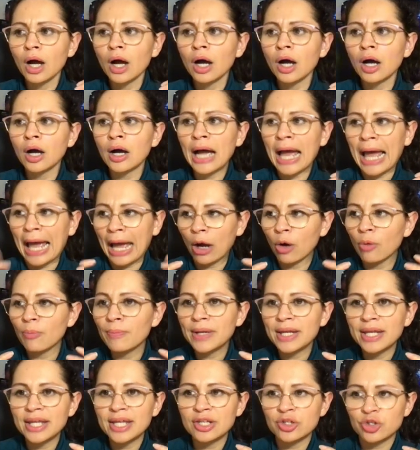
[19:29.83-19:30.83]
how
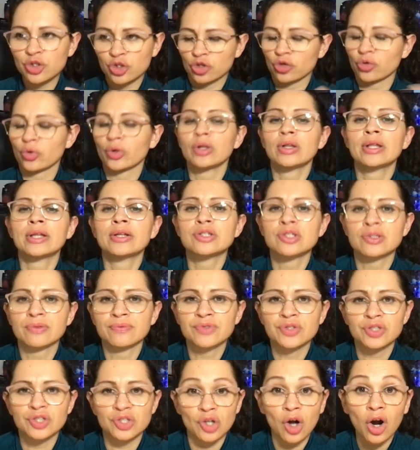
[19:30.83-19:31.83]
many trillions
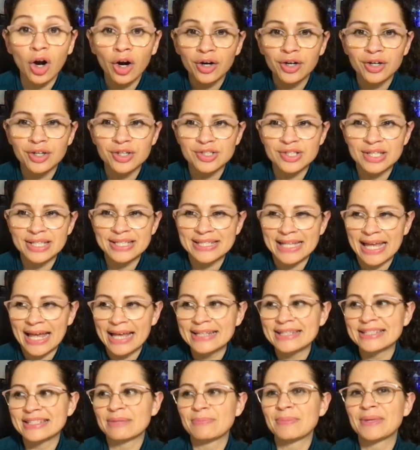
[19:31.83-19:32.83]
of stars is
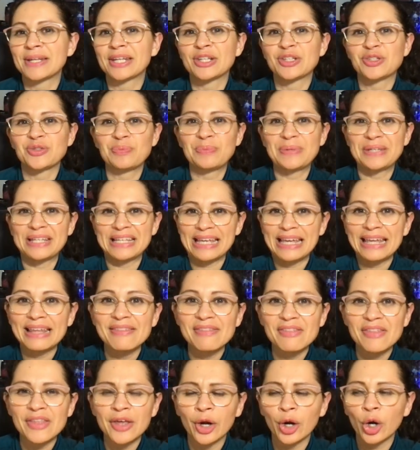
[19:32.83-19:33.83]
estimated to be
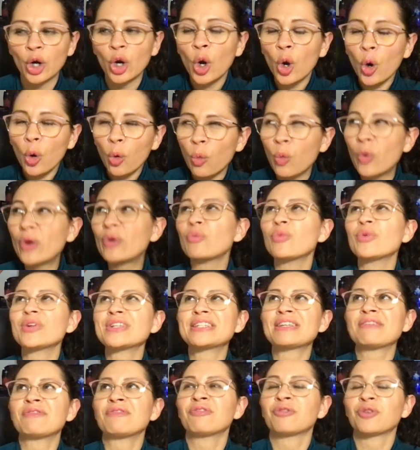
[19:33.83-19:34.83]
in there. When
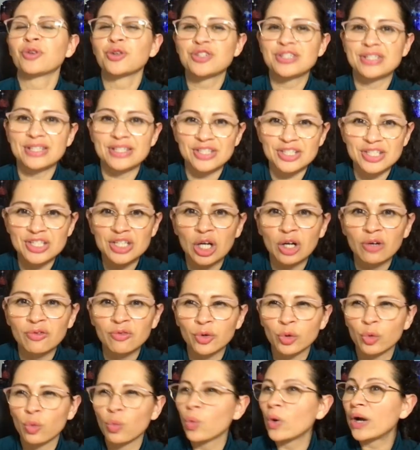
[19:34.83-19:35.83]
was it first
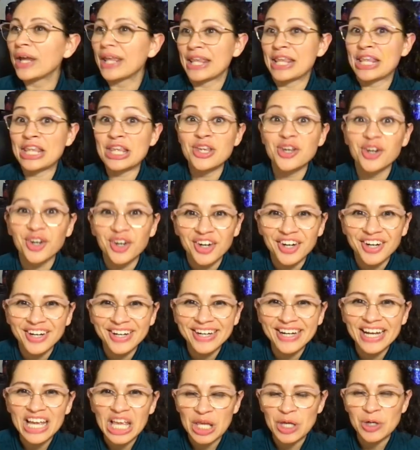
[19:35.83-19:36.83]
discovered? What year?
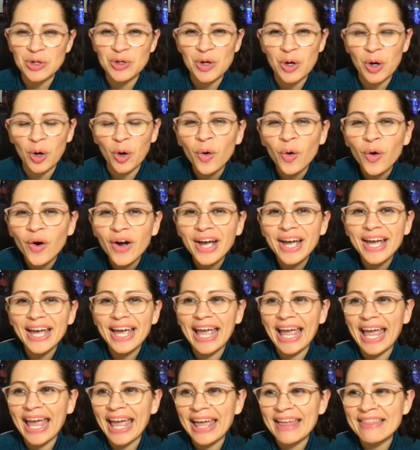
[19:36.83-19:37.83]

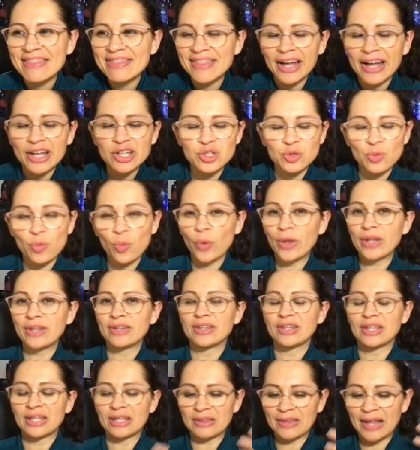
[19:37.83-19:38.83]
And that's
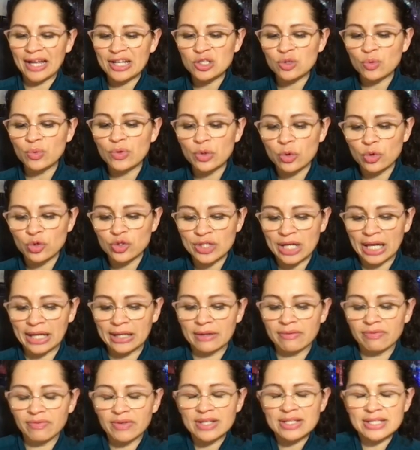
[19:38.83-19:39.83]
when those
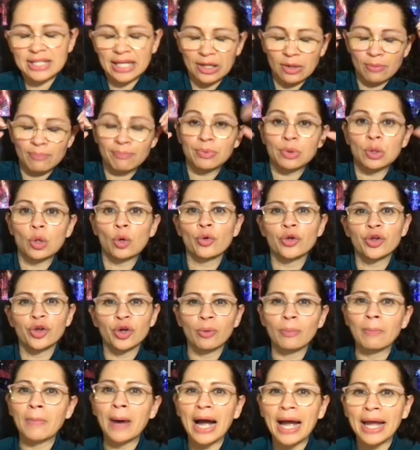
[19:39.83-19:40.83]
kind of things kind of blow
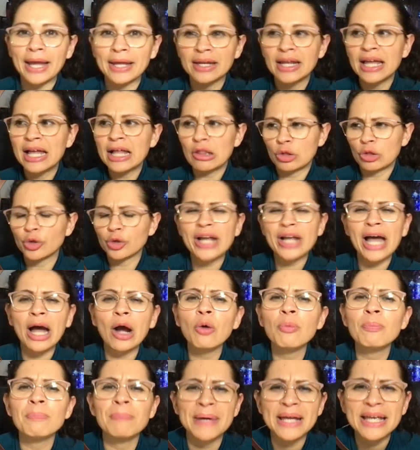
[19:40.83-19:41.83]
your mind. Learn
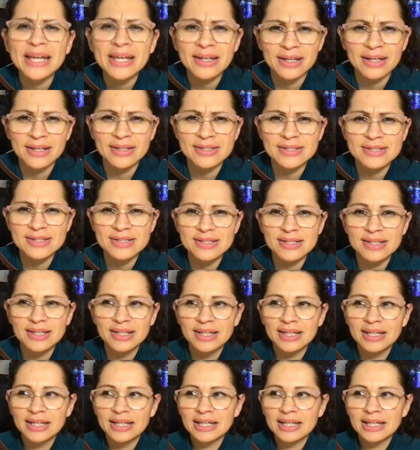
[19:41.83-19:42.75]
how big it is.